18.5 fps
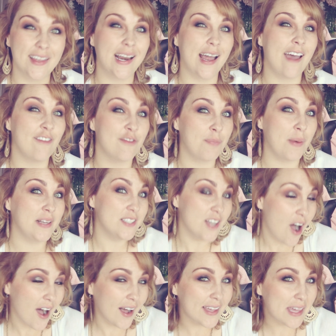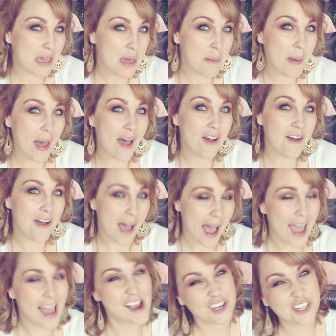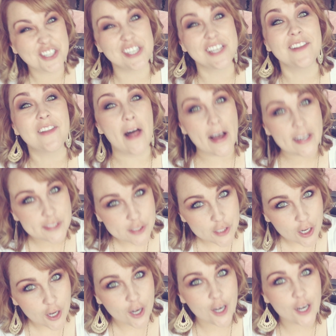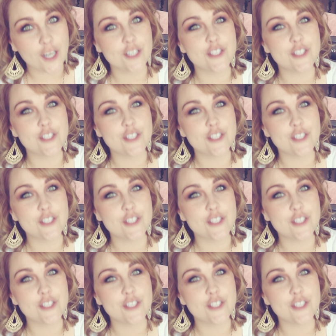that I've been talking about, I actually lost her.